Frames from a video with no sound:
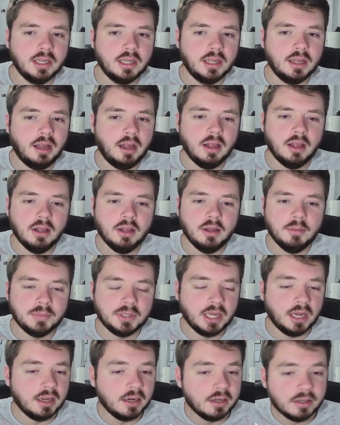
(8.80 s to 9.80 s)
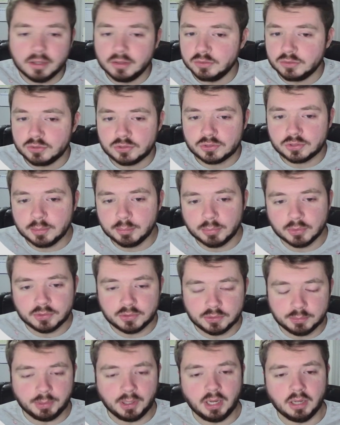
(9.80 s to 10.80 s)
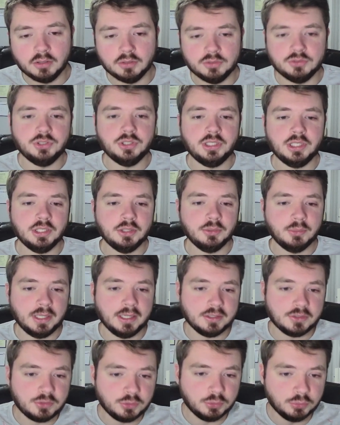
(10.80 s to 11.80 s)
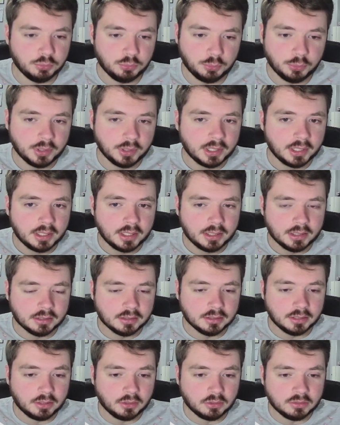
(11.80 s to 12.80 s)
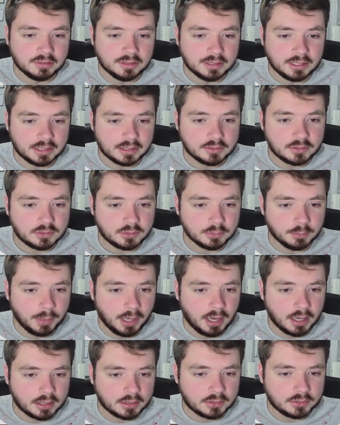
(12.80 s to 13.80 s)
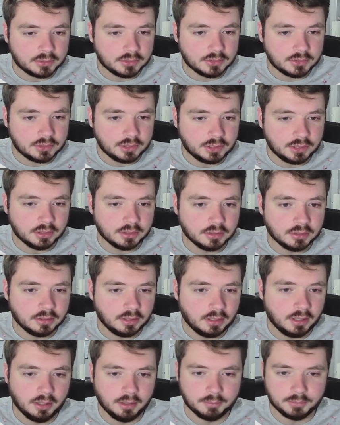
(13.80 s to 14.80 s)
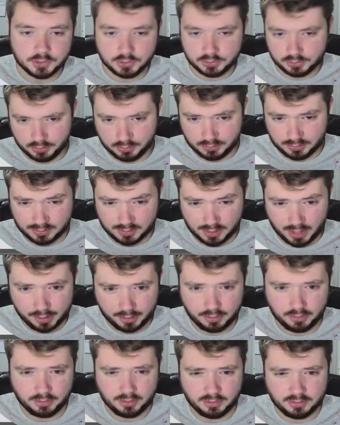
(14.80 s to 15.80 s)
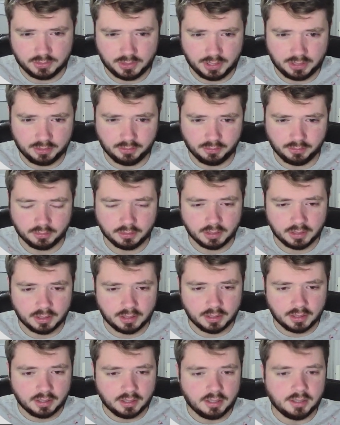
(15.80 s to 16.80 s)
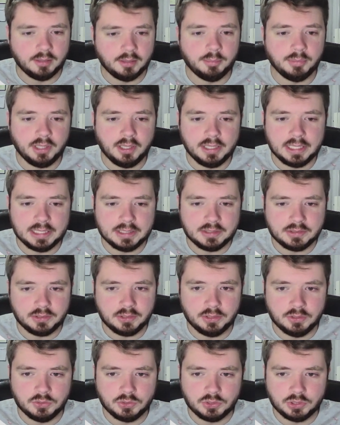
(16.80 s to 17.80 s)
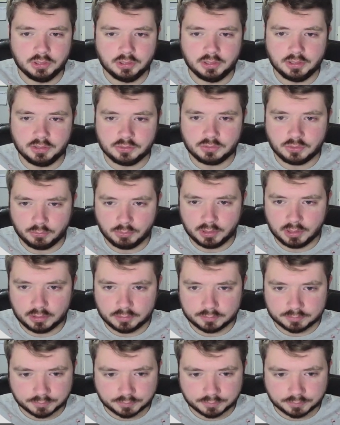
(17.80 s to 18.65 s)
Got another simple topology here. We got two little Linux boxes here, just a Docker container appliance in GNS3.